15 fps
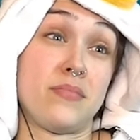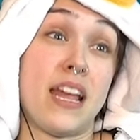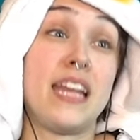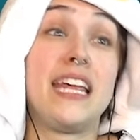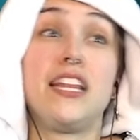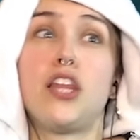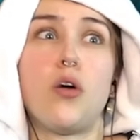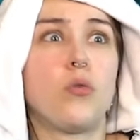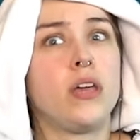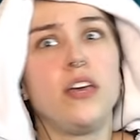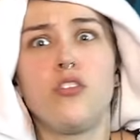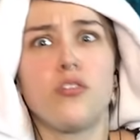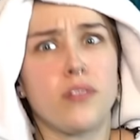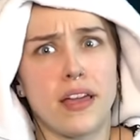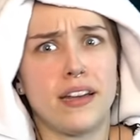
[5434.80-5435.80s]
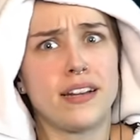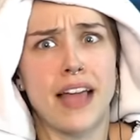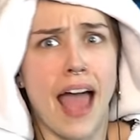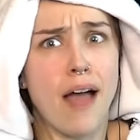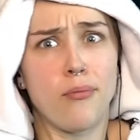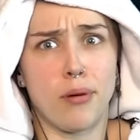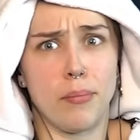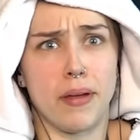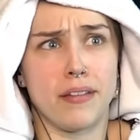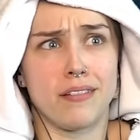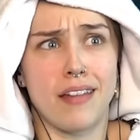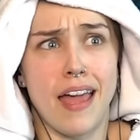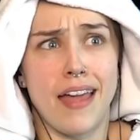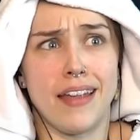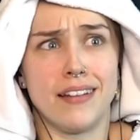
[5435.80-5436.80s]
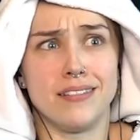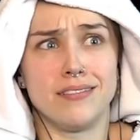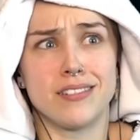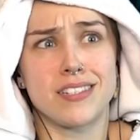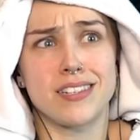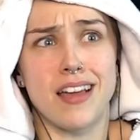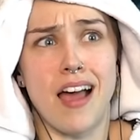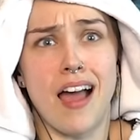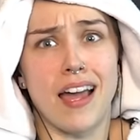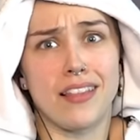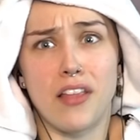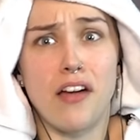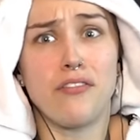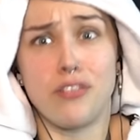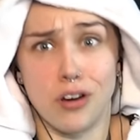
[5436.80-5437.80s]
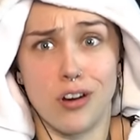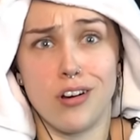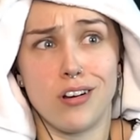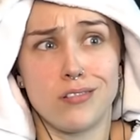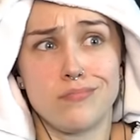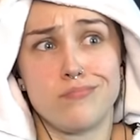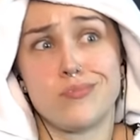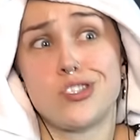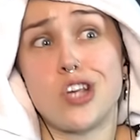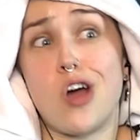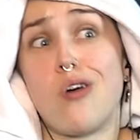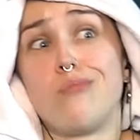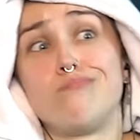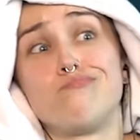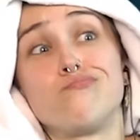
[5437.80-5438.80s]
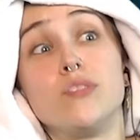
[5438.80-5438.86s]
and he low key created Catwoman, and I love her. So,